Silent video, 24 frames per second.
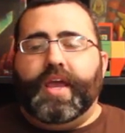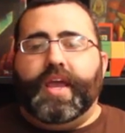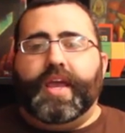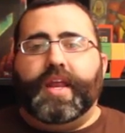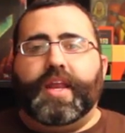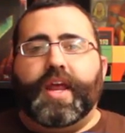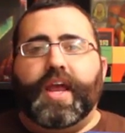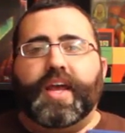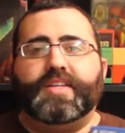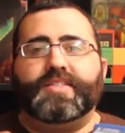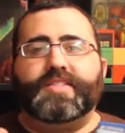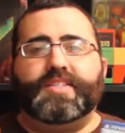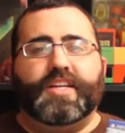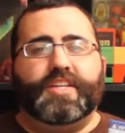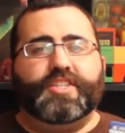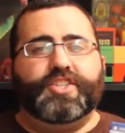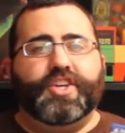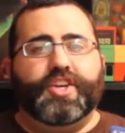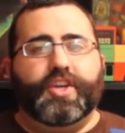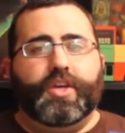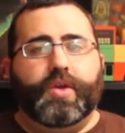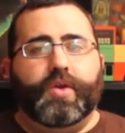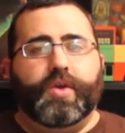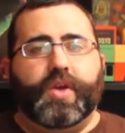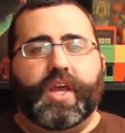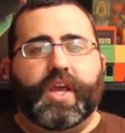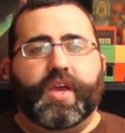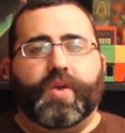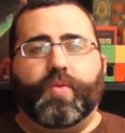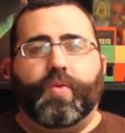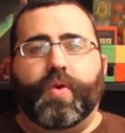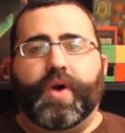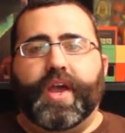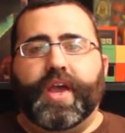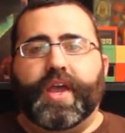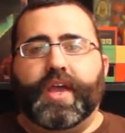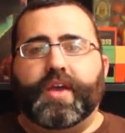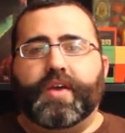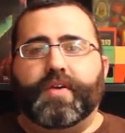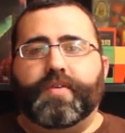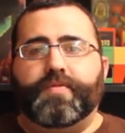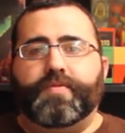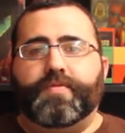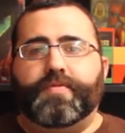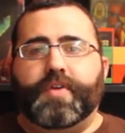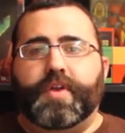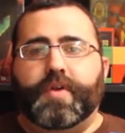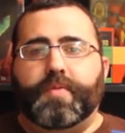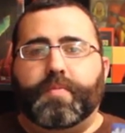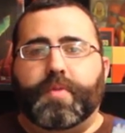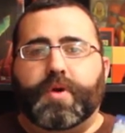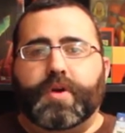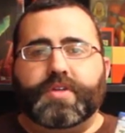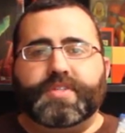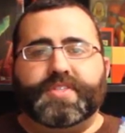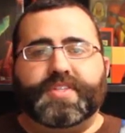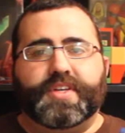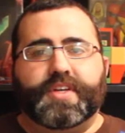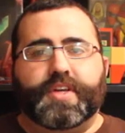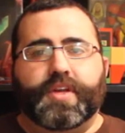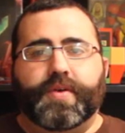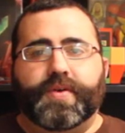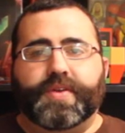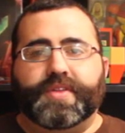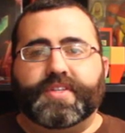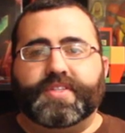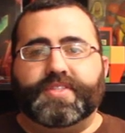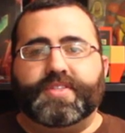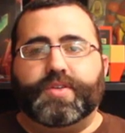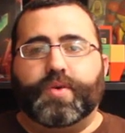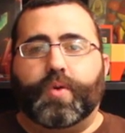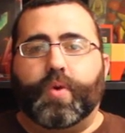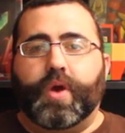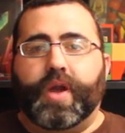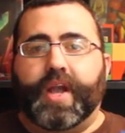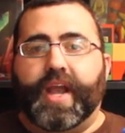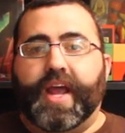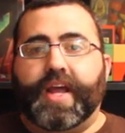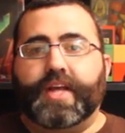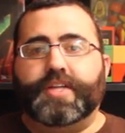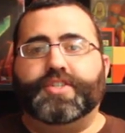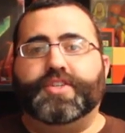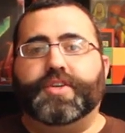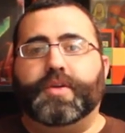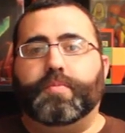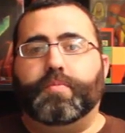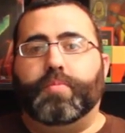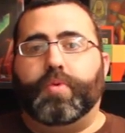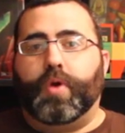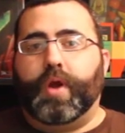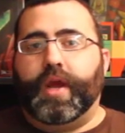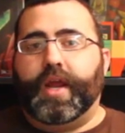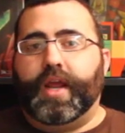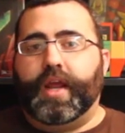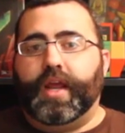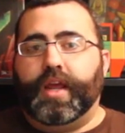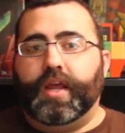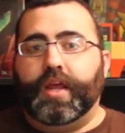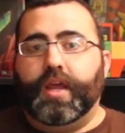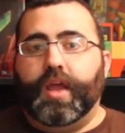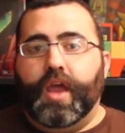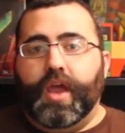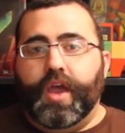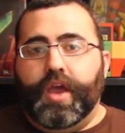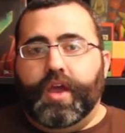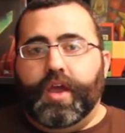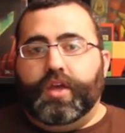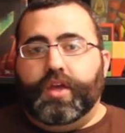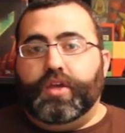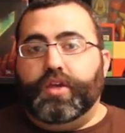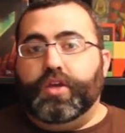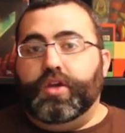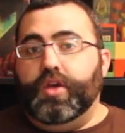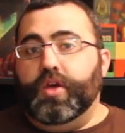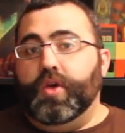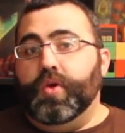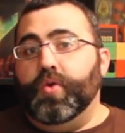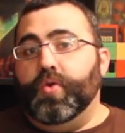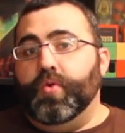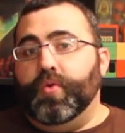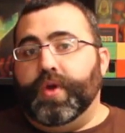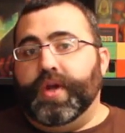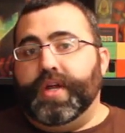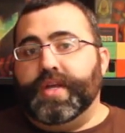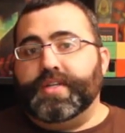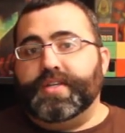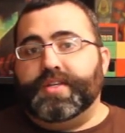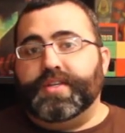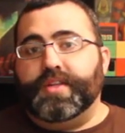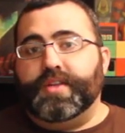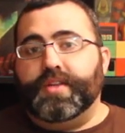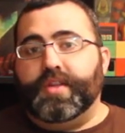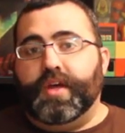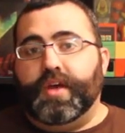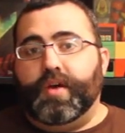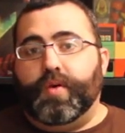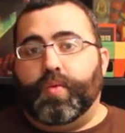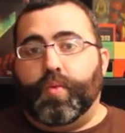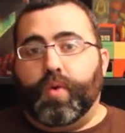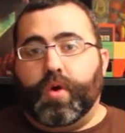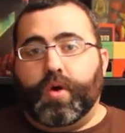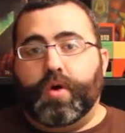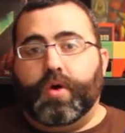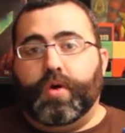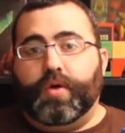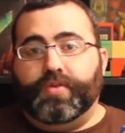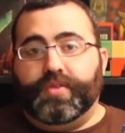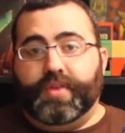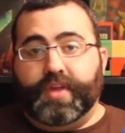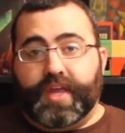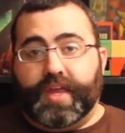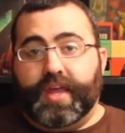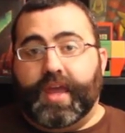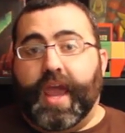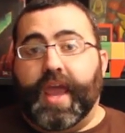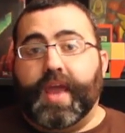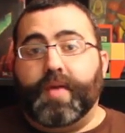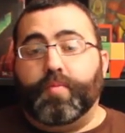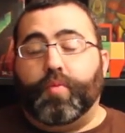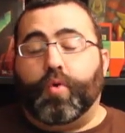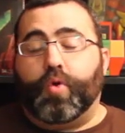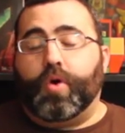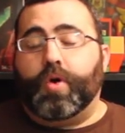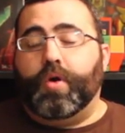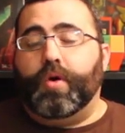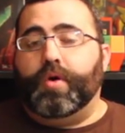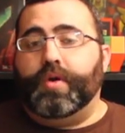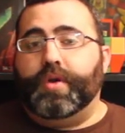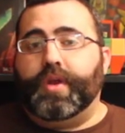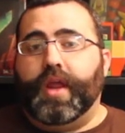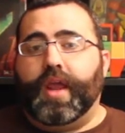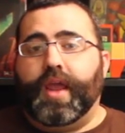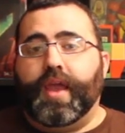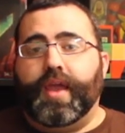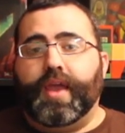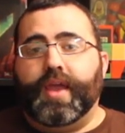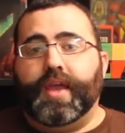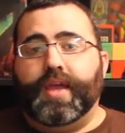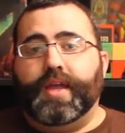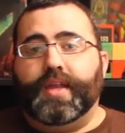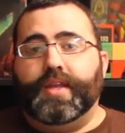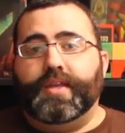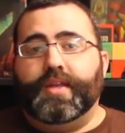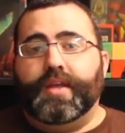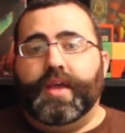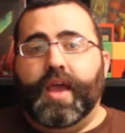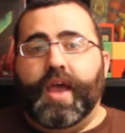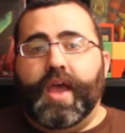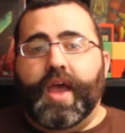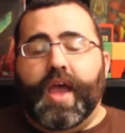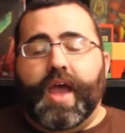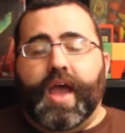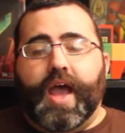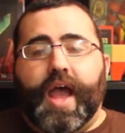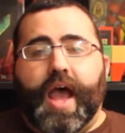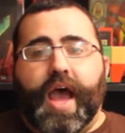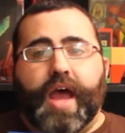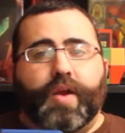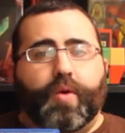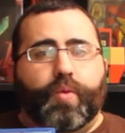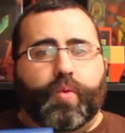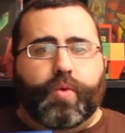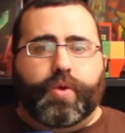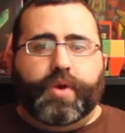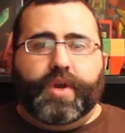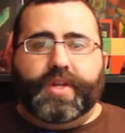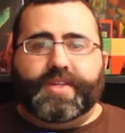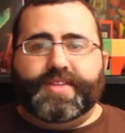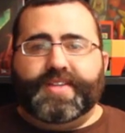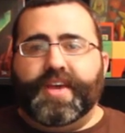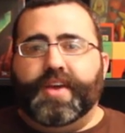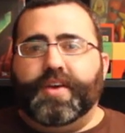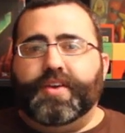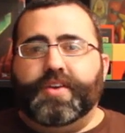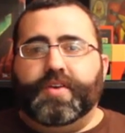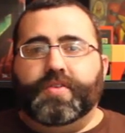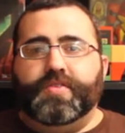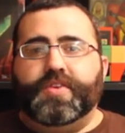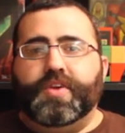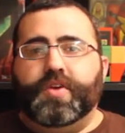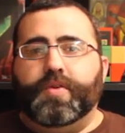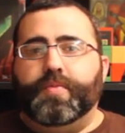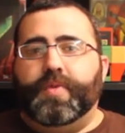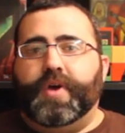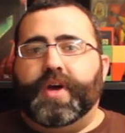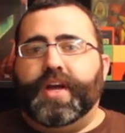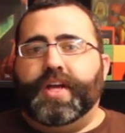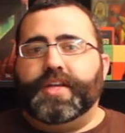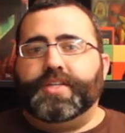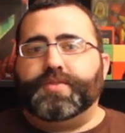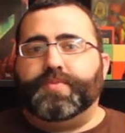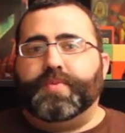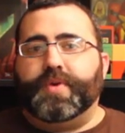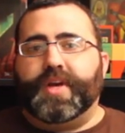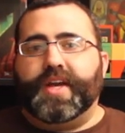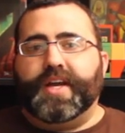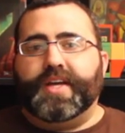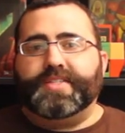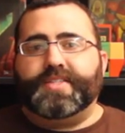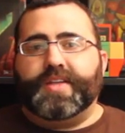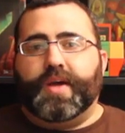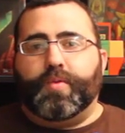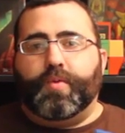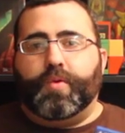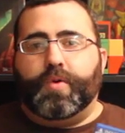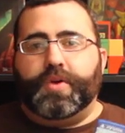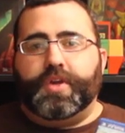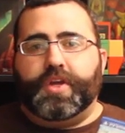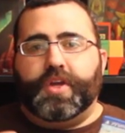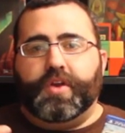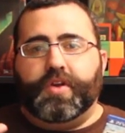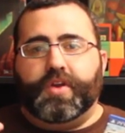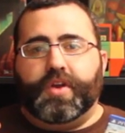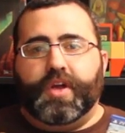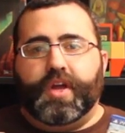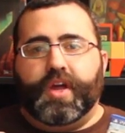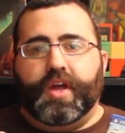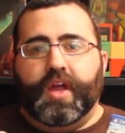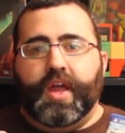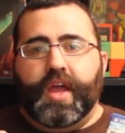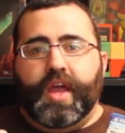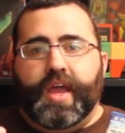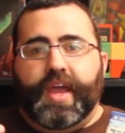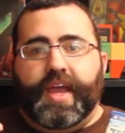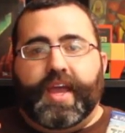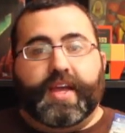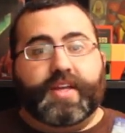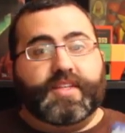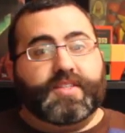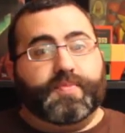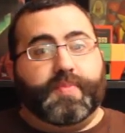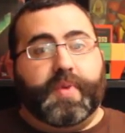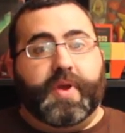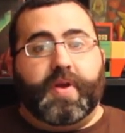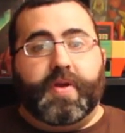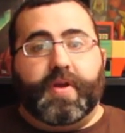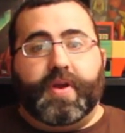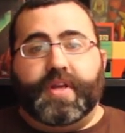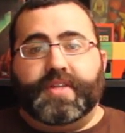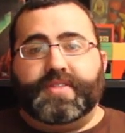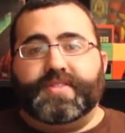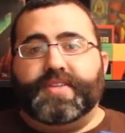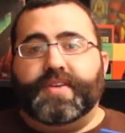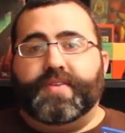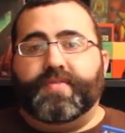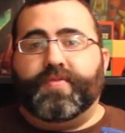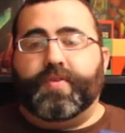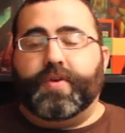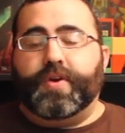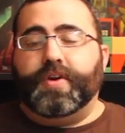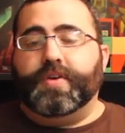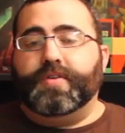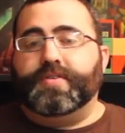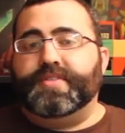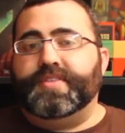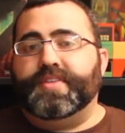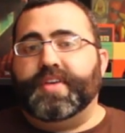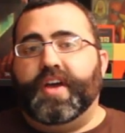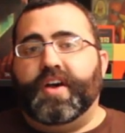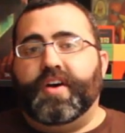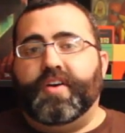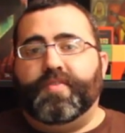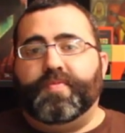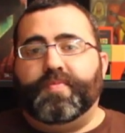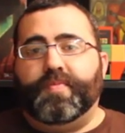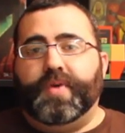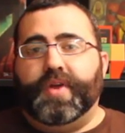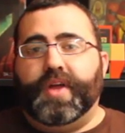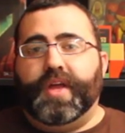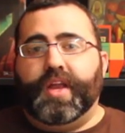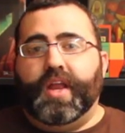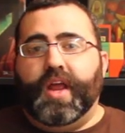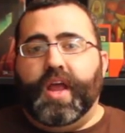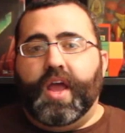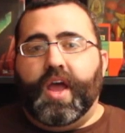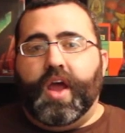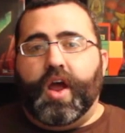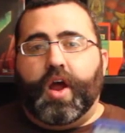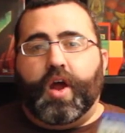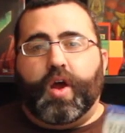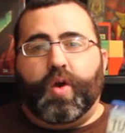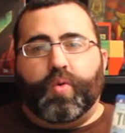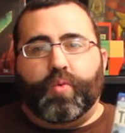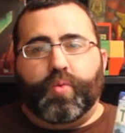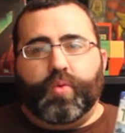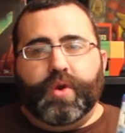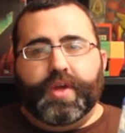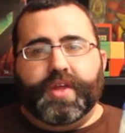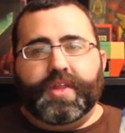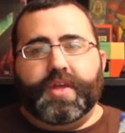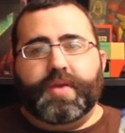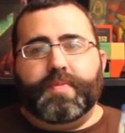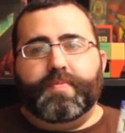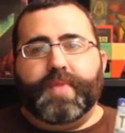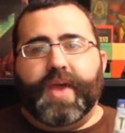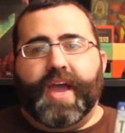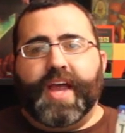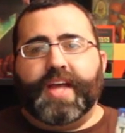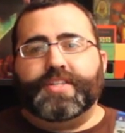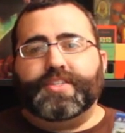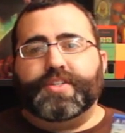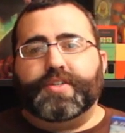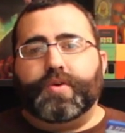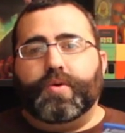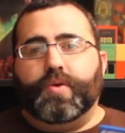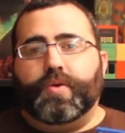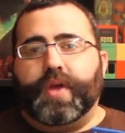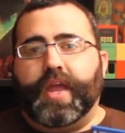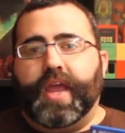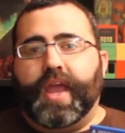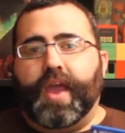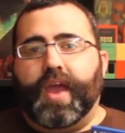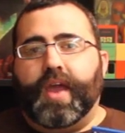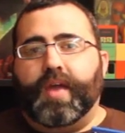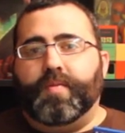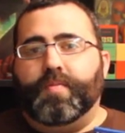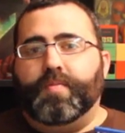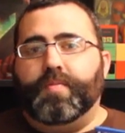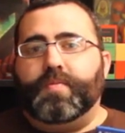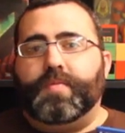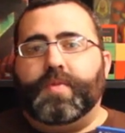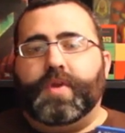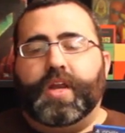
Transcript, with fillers: It has such a unique way of immersing you in the story and actually bringing you into the world, the game world, and I don't want to tell you too much because I want you to experience it for yourself. But a really magical game.